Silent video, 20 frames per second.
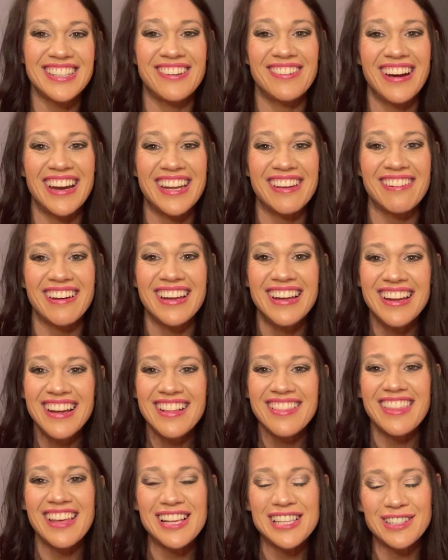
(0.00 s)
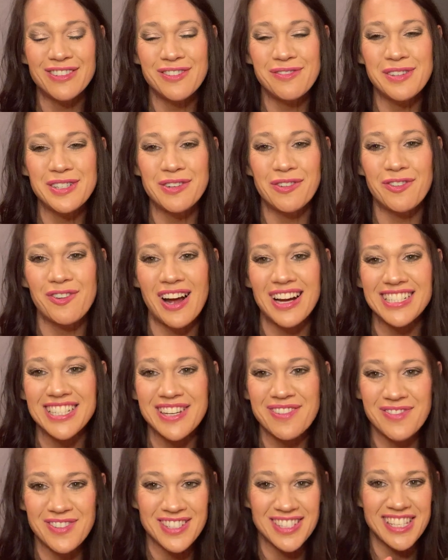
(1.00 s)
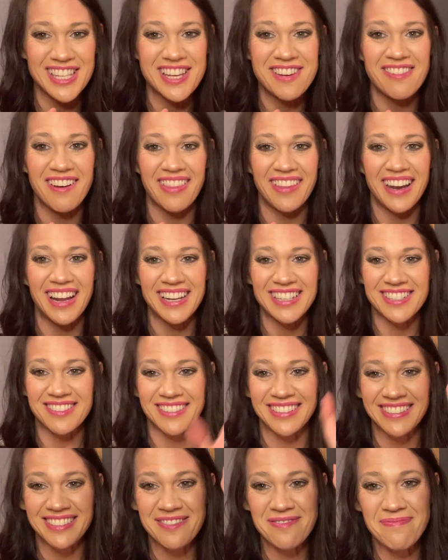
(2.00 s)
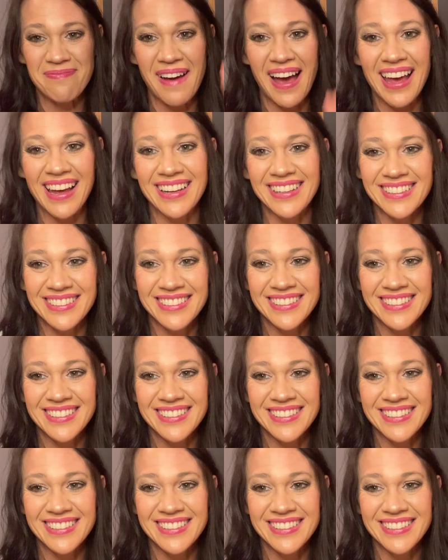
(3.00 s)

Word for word: so anyway, thanks so much for watching. We'll see you on the next one. Bye.